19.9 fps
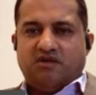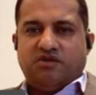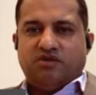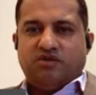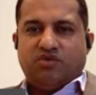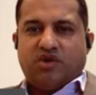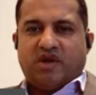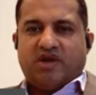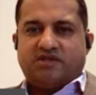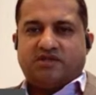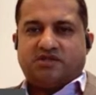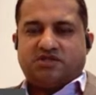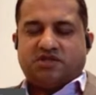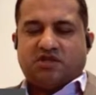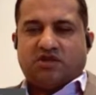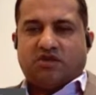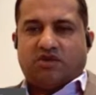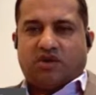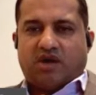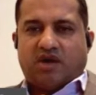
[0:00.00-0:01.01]
U.S.,
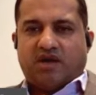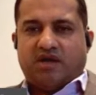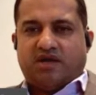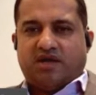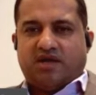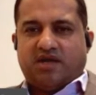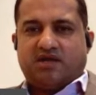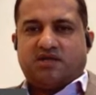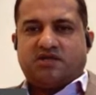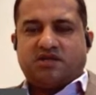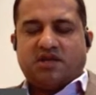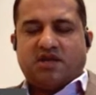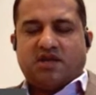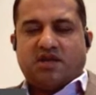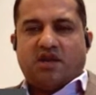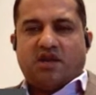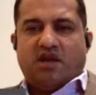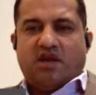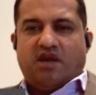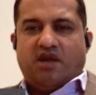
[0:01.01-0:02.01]
so I get
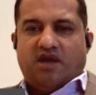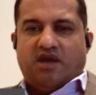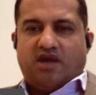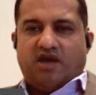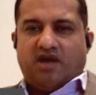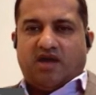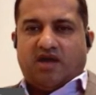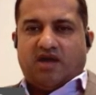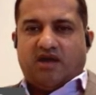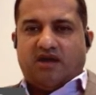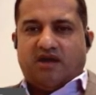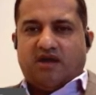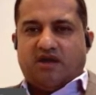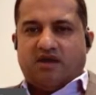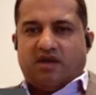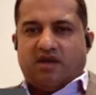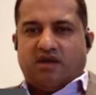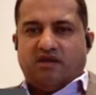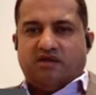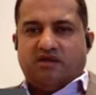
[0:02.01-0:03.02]

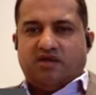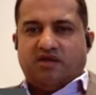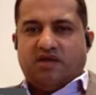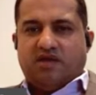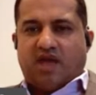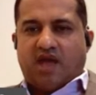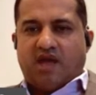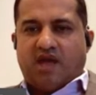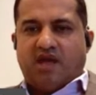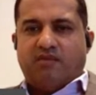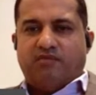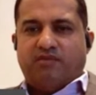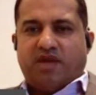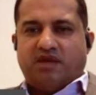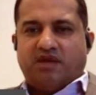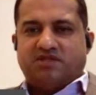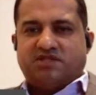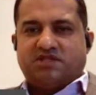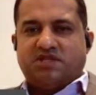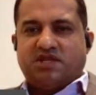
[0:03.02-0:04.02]
the
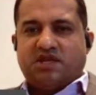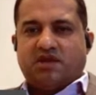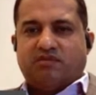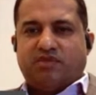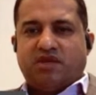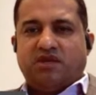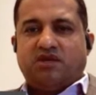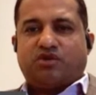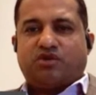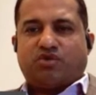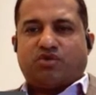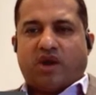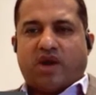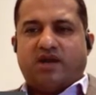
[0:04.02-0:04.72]
AMA CME